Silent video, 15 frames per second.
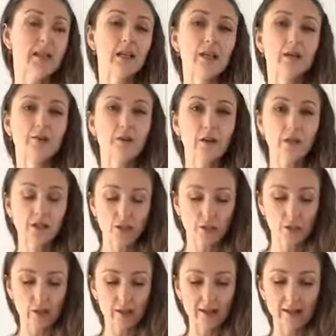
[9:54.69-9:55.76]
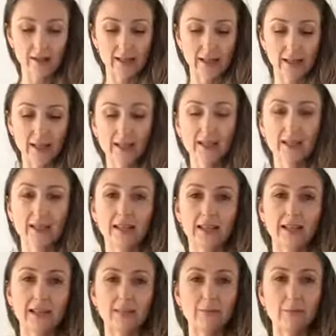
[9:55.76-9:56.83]
The first oil in the kit
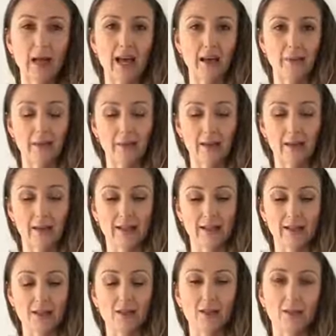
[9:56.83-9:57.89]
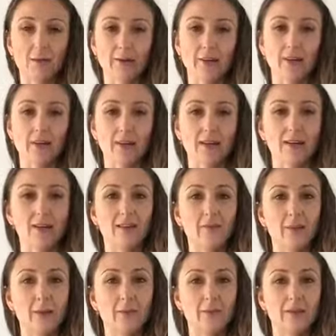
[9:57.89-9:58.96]
is peppermint. Oh my God, I love
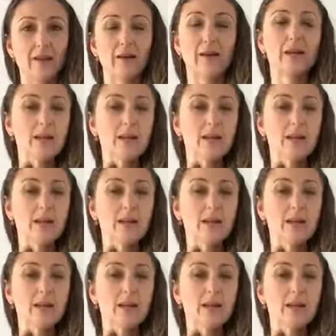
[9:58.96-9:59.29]
peppermint.